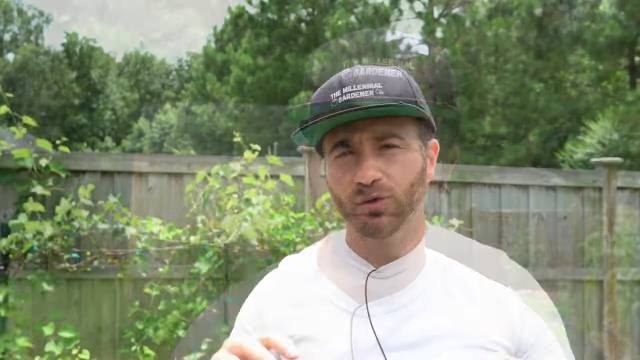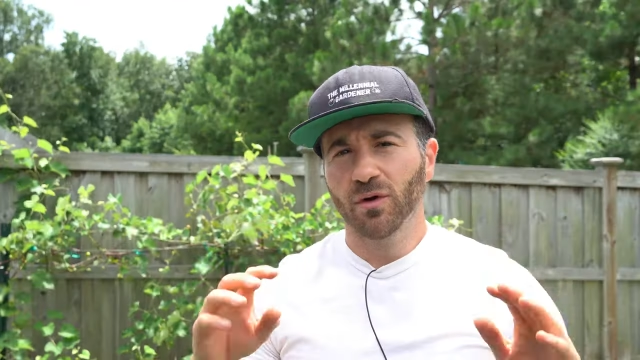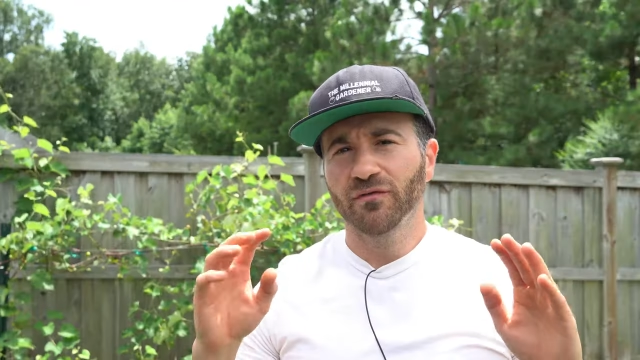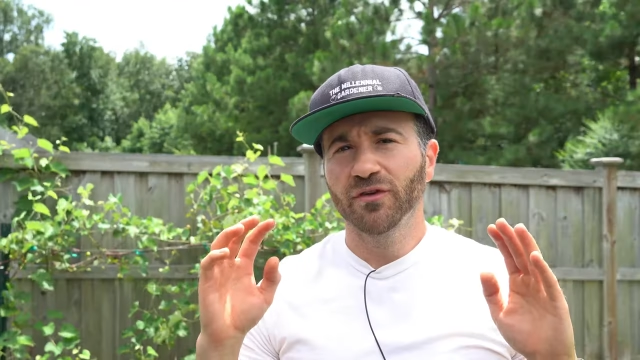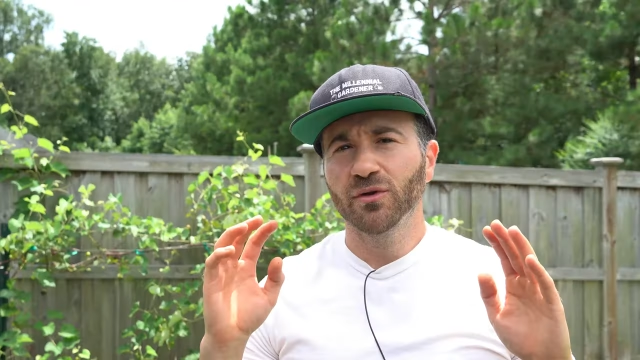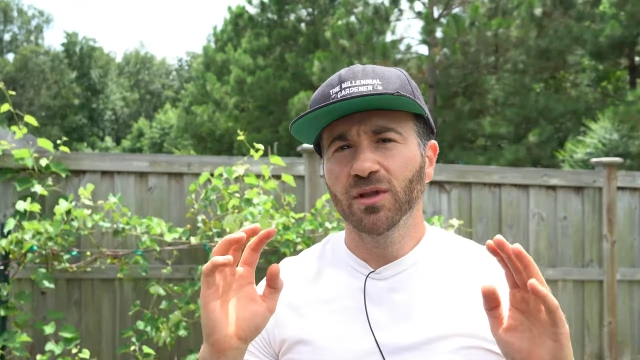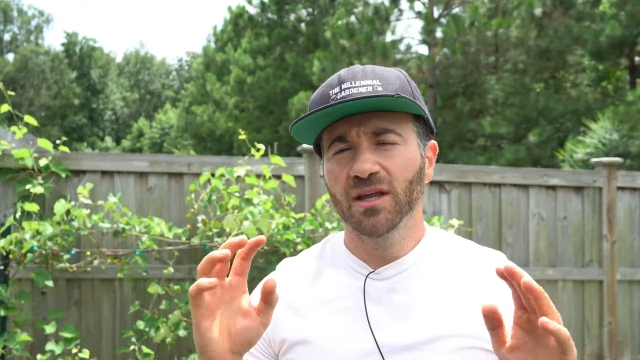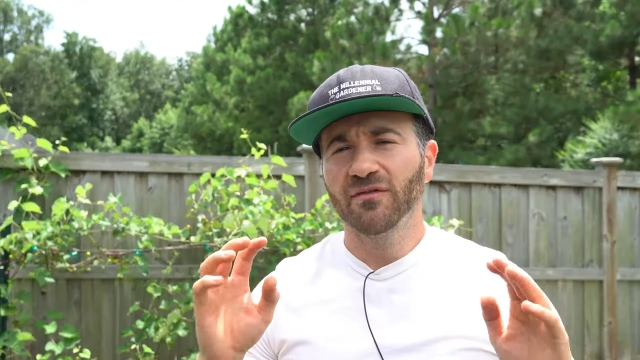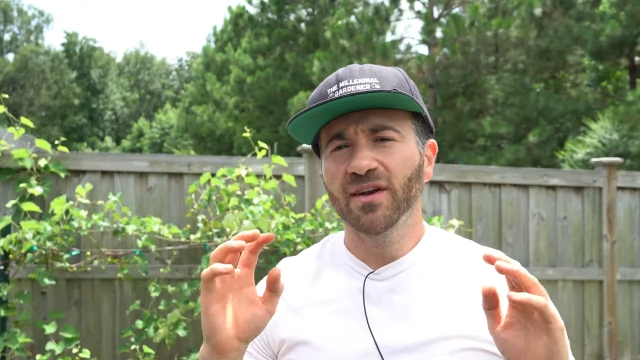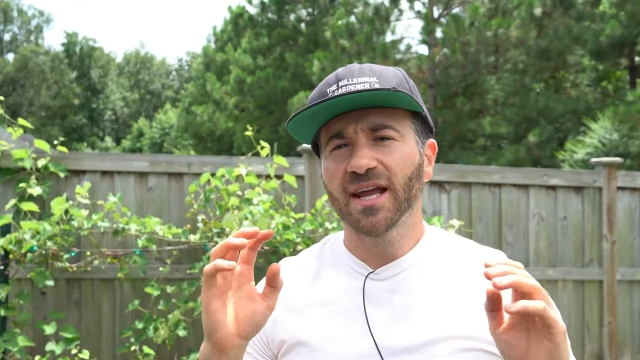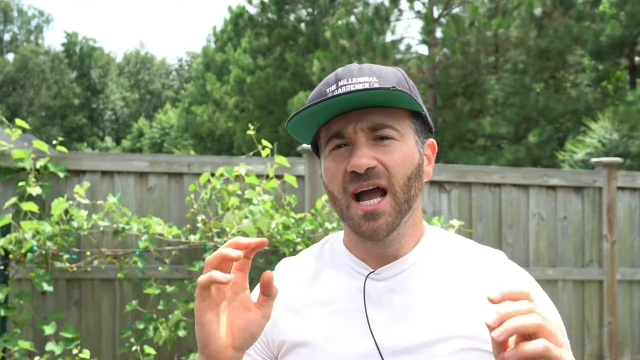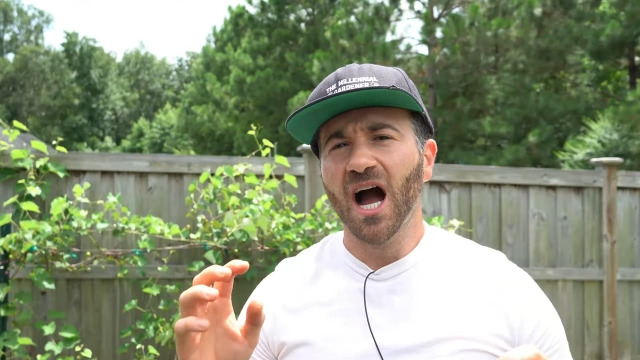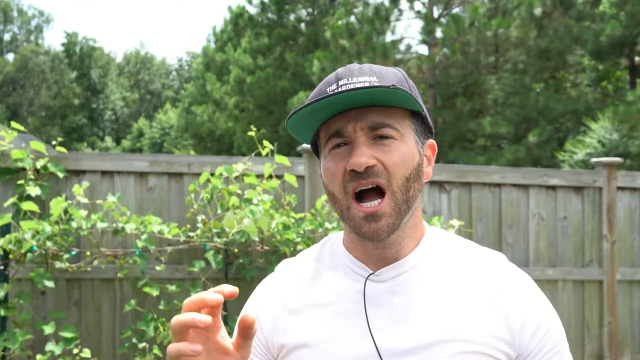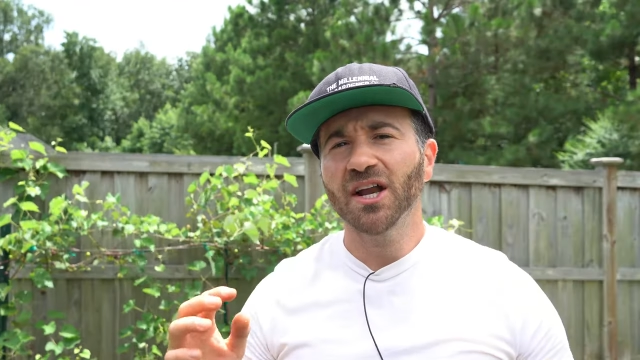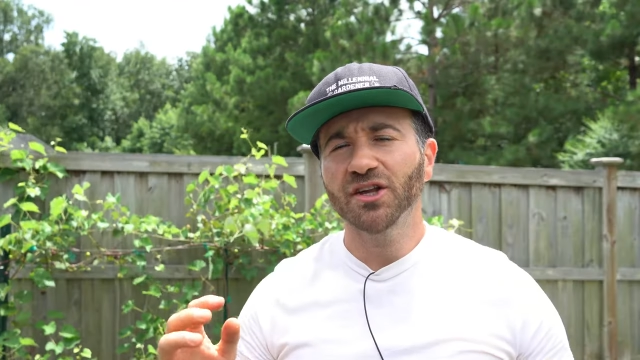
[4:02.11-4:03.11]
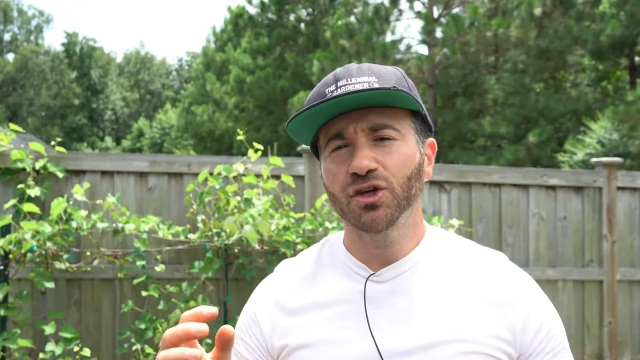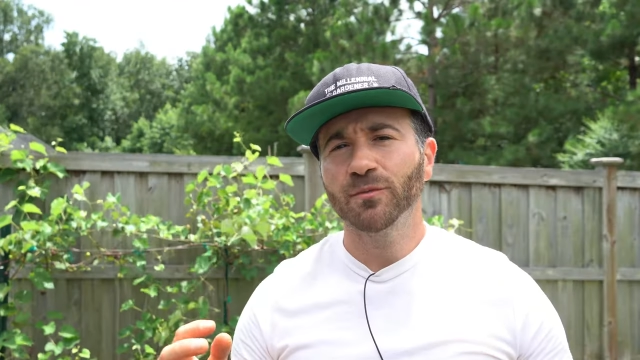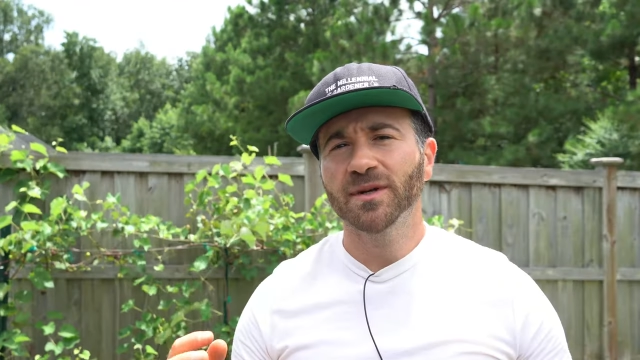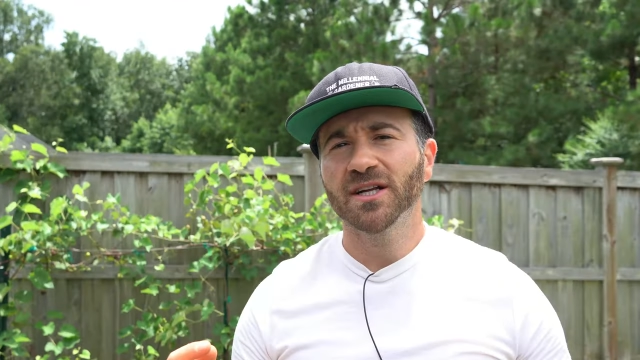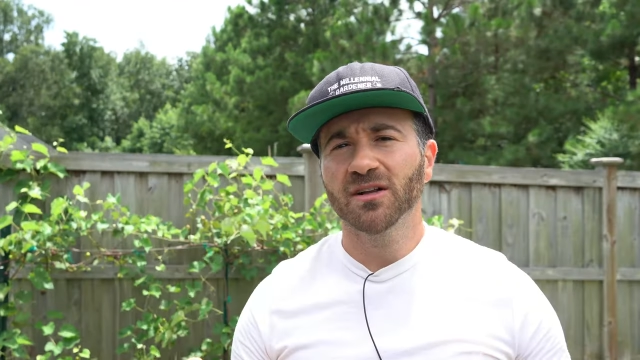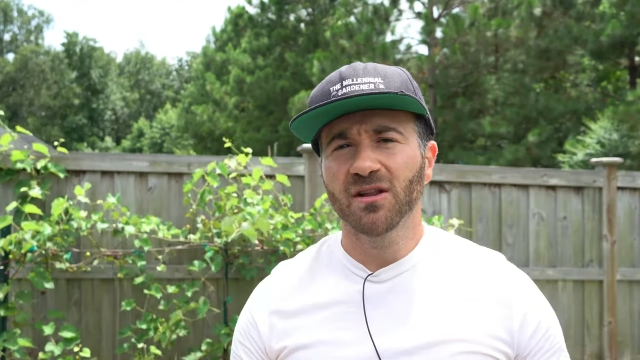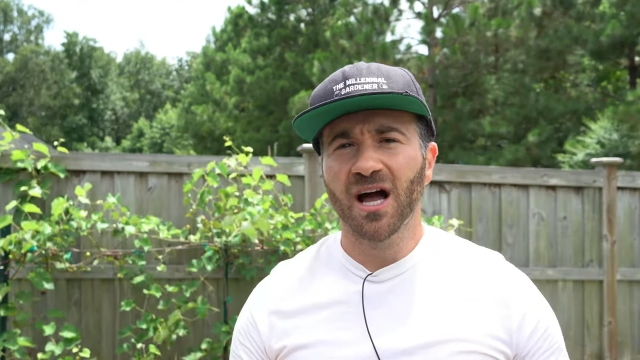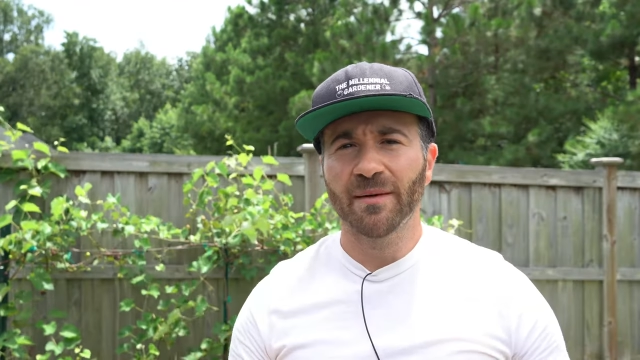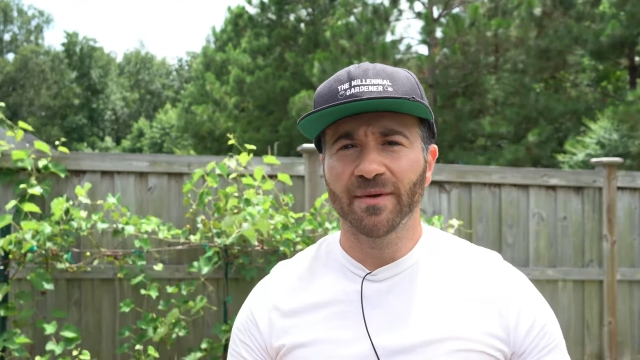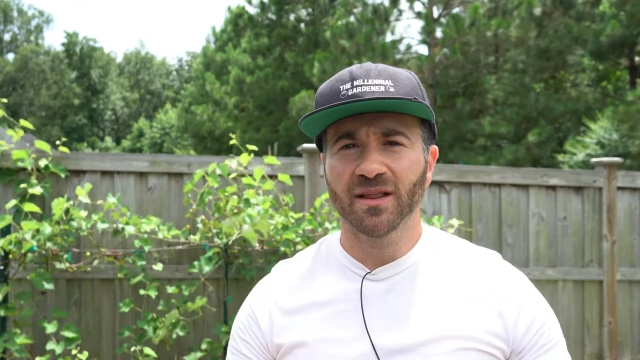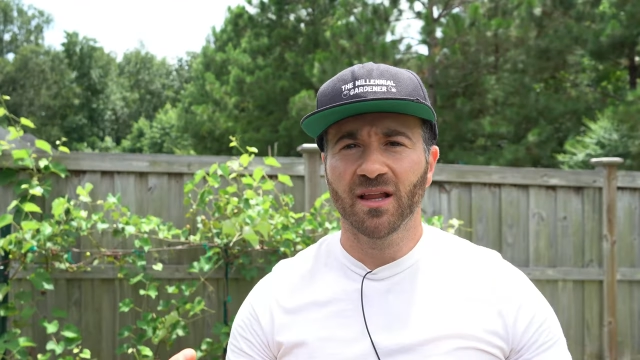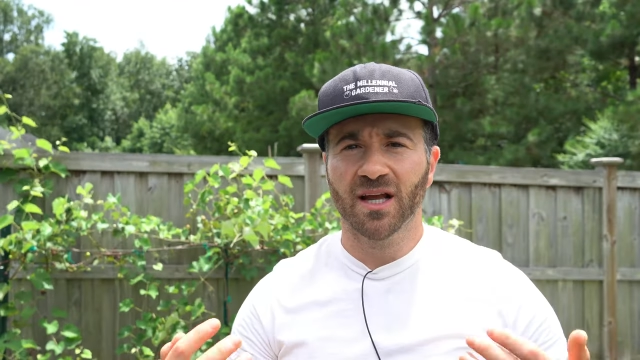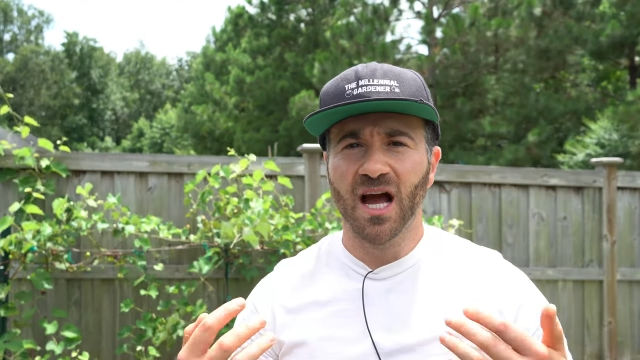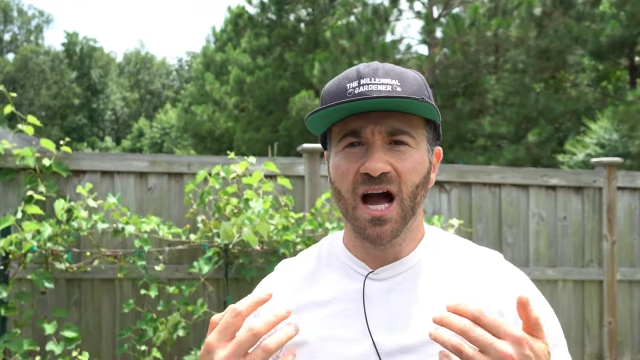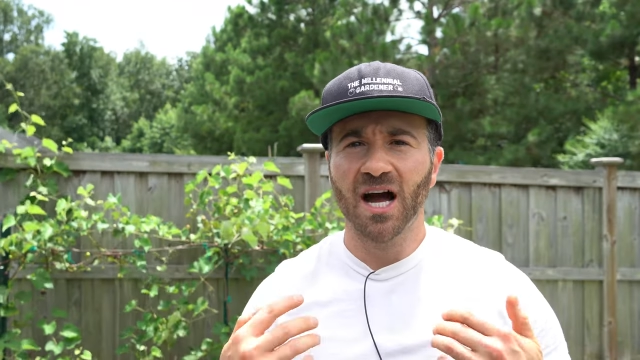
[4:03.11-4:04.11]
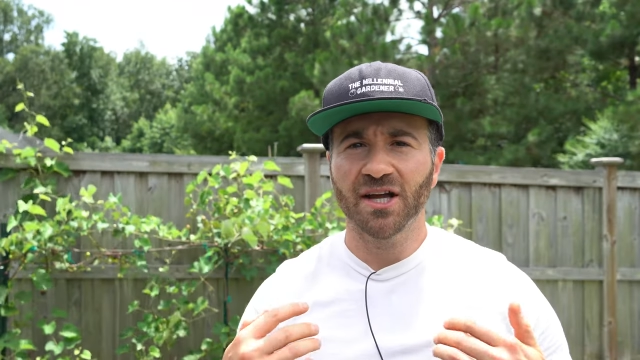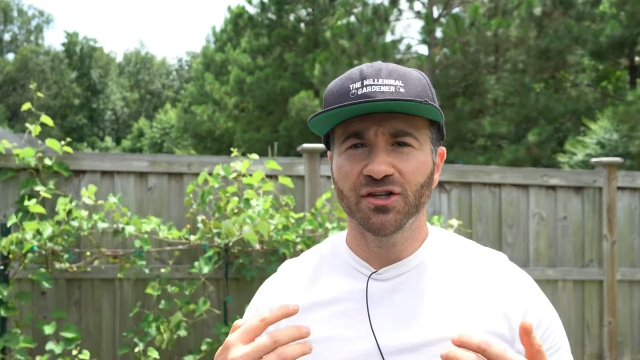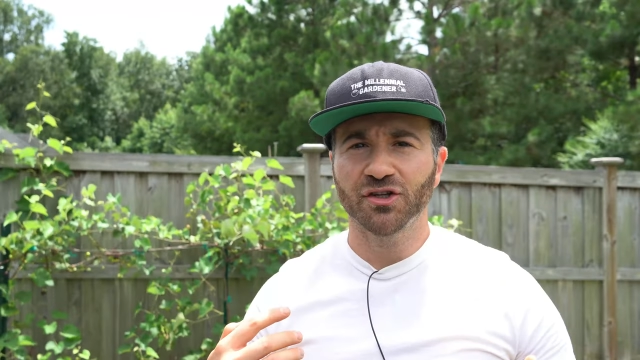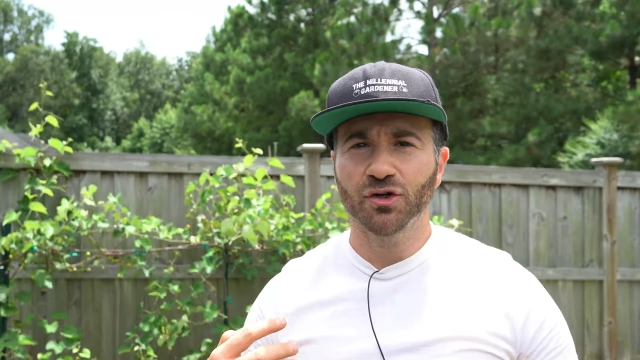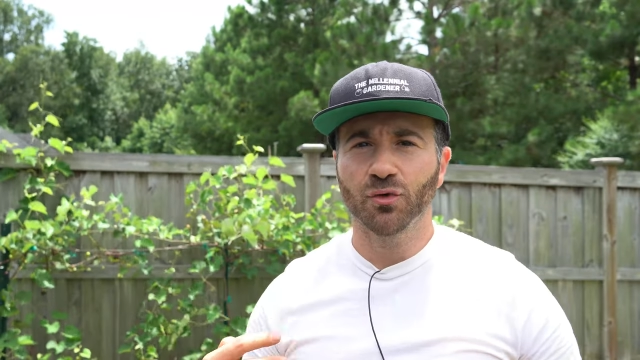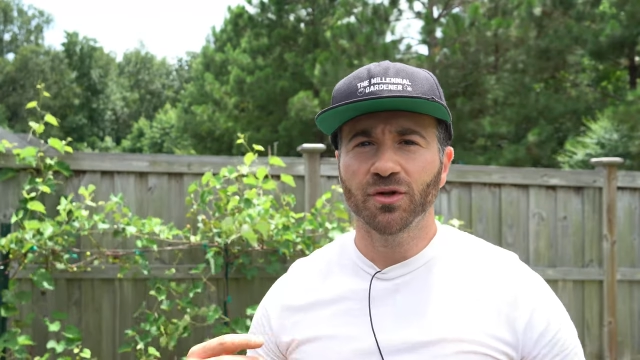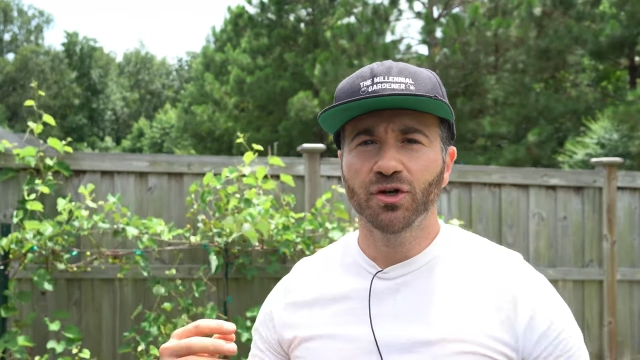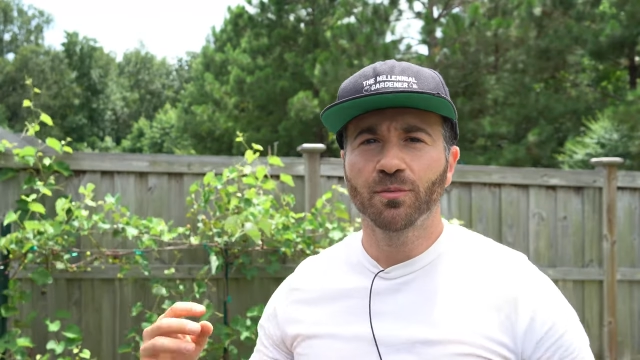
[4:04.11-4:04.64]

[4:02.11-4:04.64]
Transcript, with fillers: So if you live in a hot, humid climate like I do,